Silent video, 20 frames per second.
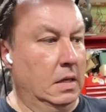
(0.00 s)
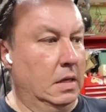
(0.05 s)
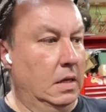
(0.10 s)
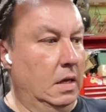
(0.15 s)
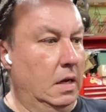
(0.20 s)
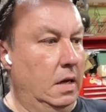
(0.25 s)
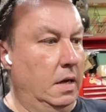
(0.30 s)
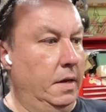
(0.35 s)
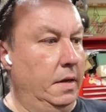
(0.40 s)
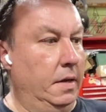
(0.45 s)

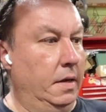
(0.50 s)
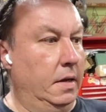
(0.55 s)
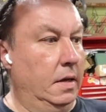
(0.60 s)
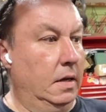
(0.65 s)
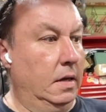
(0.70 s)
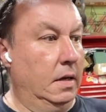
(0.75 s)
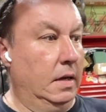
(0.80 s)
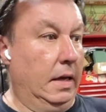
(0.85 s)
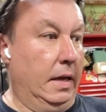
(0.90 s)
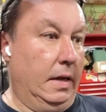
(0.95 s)

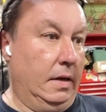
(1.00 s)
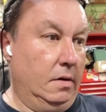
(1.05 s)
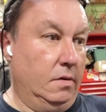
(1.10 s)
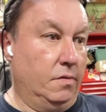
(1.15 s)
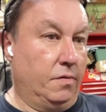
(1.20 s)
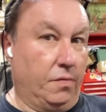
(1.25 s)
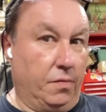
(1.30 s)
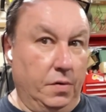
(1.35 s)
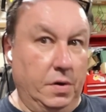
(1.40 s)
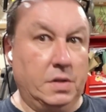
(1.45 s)
And
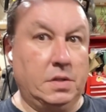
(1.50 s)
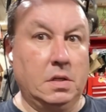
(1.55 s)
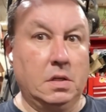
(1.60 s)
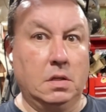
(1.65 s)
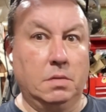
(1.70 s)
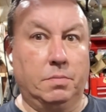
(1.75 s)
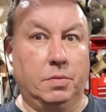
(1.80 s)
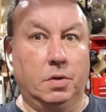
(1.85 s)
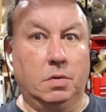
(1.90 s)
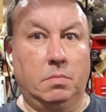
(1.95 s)
freezing
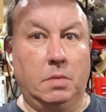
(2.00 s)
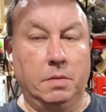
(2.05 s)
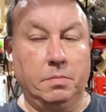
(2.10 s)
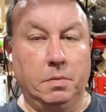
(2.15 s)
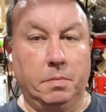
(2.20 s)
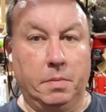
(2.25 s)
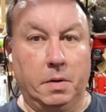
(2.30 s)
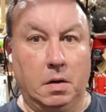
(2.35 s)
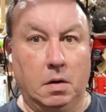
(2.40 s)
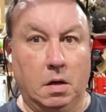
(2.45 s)
the bolt might be
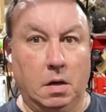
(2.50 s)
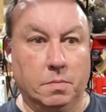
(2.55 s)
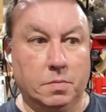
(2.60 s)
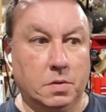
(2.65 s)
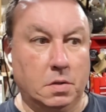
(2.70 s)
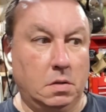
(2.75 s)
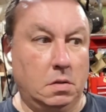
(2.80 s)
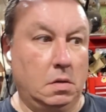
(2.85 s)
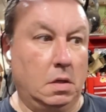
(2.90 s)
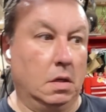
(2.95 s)
a better
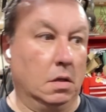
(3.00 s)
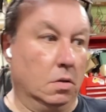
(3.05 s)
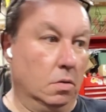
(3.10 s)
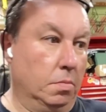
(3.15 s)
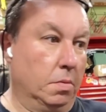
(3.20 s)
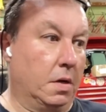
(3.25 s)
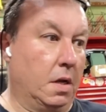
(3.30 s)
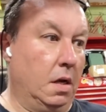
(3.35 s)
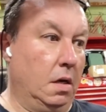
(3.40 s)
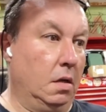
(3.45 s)
option, and
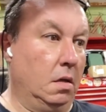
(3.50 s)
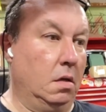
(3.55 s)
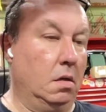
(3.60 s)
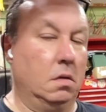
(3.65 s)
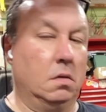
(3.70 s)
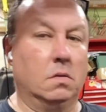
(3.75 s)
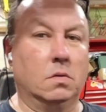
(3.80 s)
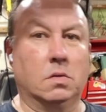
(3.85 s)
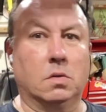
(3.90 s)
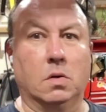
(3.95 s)
lubricating it.
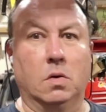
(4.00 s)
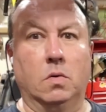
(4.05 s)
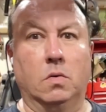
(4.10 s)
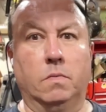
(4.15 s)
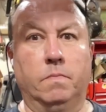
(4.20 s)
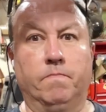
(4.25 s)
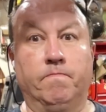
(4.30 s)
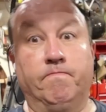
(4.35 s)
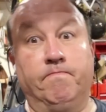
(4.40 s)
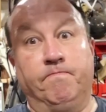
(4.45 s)
So
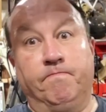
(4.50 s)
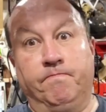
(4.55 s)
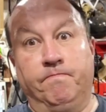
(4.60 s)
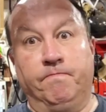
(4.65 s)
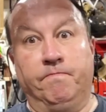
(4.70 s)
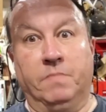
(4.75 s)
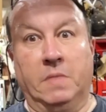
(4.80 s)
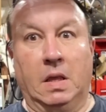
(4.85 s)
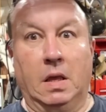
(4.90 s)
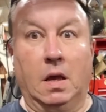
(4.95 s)

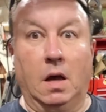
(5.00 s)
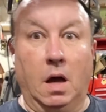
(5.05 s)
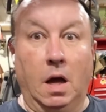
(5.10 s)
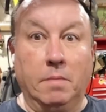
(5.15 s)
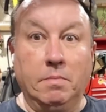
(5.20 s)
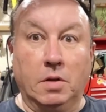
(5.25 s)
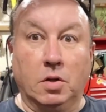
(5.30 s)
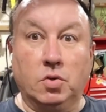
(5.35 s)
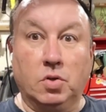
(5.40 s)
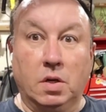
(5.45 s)

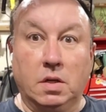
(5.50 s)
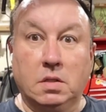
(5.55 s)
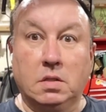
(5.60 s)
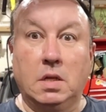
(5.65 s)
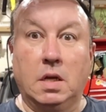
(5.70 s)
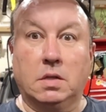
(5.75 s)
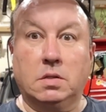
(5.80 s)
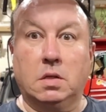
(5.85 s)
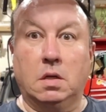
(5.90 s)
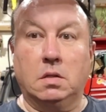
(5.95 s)
I'm going to try this
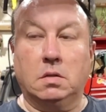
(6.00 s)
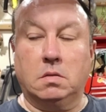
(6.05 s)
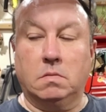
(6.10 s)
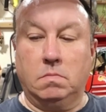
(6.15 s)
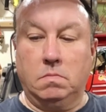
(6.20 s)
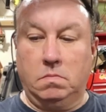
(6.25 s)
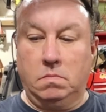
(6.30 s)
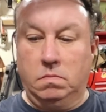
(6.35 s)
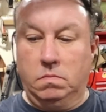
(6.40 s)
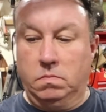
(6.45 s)
next on
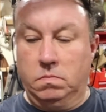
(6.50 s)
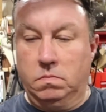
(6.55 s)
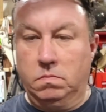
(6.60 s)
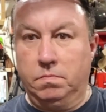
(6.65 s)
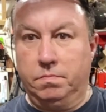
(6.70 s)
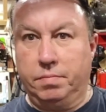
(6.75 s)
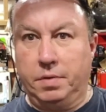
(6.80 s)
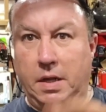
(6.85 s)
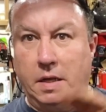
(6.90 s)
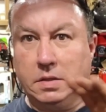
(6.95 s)
some
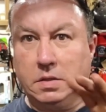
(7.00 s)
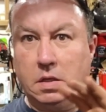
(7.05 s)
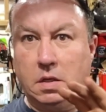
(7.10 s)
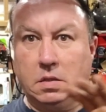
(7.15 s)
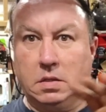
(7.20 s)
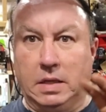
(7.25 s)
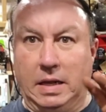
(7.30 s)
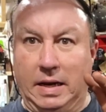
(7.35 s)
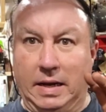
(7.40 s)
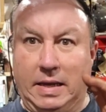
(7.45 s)

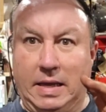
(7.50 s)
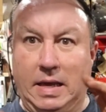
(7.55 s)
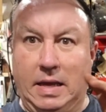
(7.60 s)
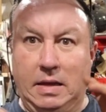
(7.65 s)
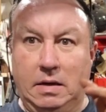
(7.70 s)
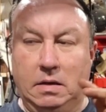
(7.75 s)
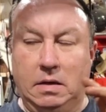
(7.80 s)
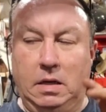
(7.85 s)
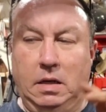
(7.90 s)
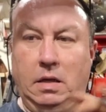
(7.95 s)
plastics that I
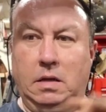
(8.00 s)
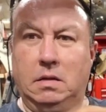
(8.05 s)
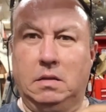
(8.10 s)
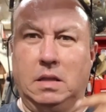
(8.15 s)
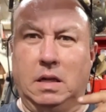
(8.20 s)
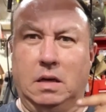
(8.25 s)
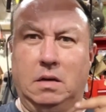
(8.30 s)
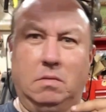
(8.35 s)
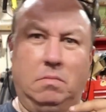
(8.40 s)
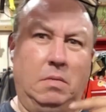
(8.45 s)
can't heat,
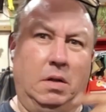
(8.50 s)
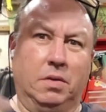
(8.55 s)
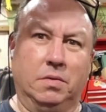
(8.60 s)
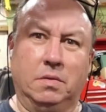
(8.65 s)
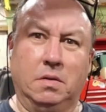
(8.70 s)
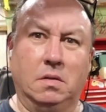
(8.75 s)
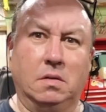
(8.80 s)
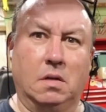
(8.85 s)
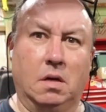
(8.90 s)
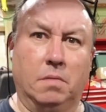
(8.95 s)
that'll melt
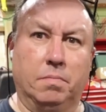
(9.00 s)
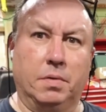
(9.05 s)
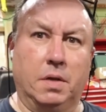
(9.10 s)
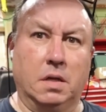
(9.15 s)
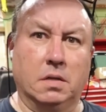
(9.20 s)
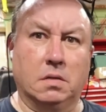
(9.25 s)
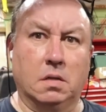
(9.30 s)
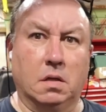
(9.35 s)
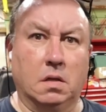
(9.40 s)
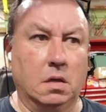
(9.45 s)
the entire
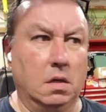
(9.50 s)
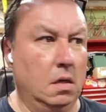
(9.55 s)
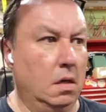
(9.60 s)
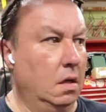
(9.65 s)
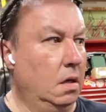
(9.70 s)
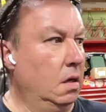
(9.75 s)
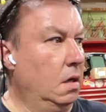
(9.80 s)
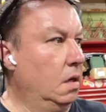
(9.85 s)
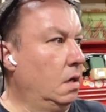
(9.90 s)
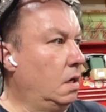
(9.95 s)
plastic,
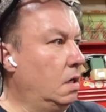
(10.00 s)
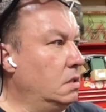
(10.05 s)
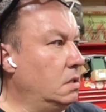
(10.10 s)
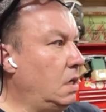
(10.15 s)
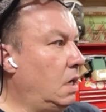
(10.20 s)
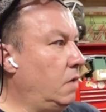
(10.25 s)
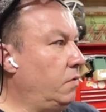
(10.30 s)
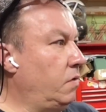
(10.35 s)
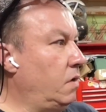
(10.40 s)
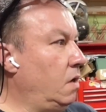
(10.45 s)
because I
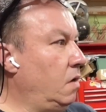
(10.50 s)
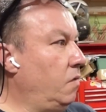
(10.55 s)
have a